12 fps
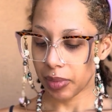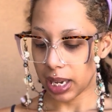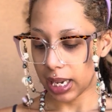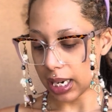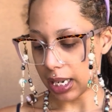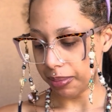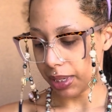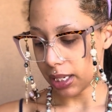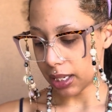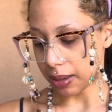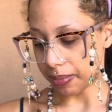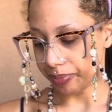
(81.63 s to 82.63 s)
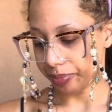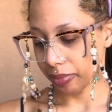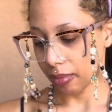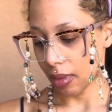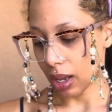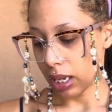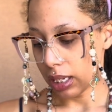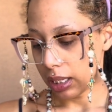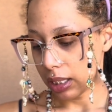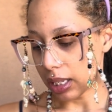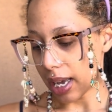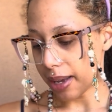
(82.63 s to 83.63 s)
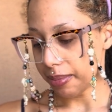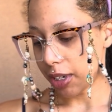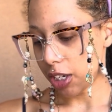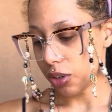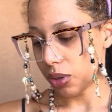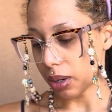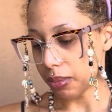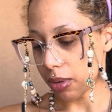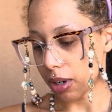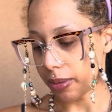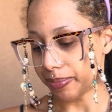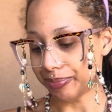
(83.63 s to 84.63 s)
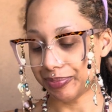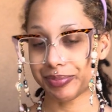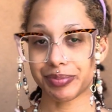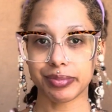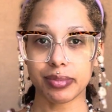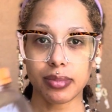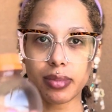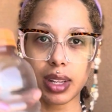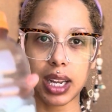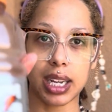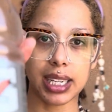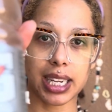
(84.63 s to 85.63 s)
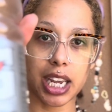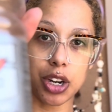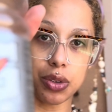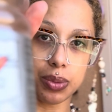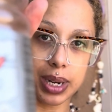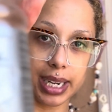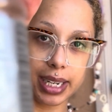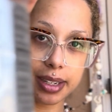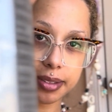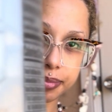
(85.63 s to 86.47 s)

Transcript: getting me some lime cucumber Gatorade.